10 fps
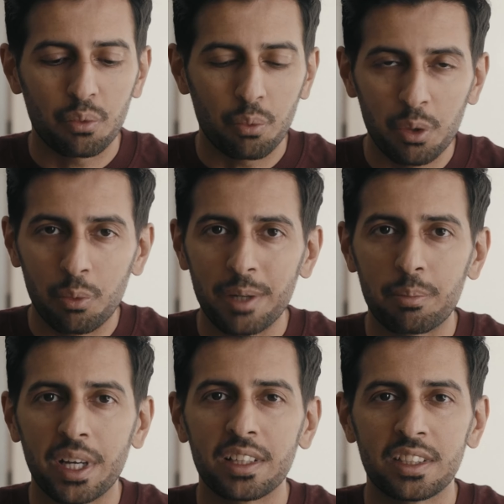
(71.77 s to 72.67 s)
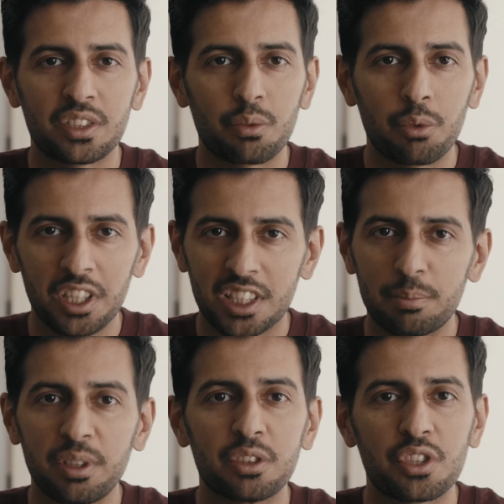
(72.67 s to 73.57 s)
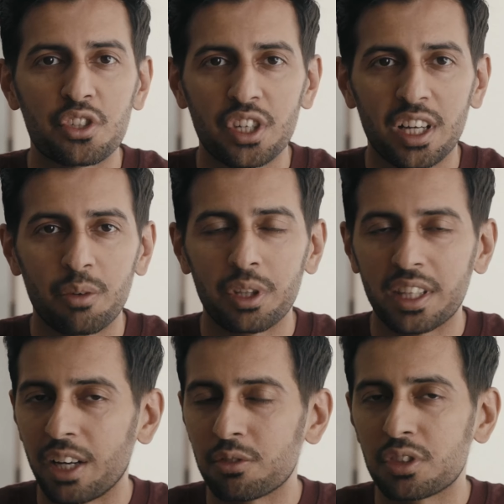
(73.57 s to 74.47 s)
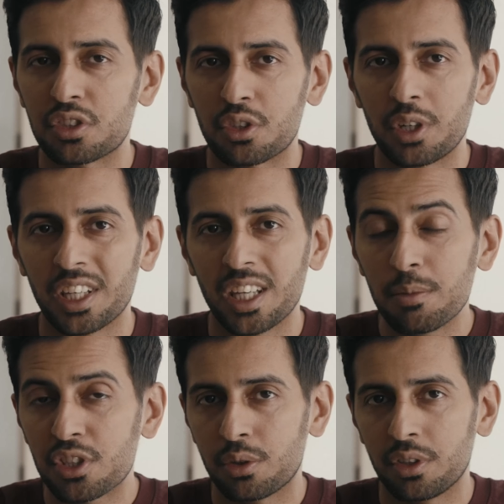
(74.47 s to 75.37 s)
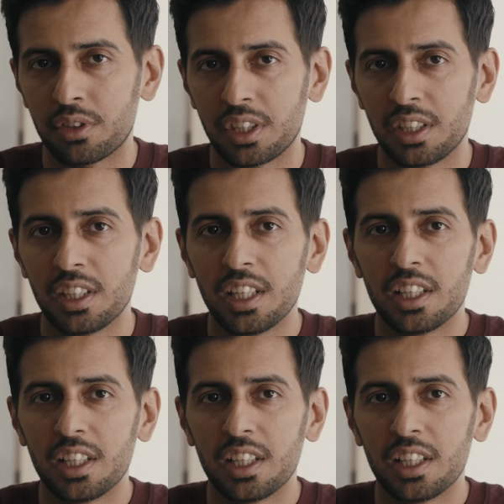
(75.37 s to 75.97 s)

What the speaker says: re-white balance, re-expose your shot without destroying image quality.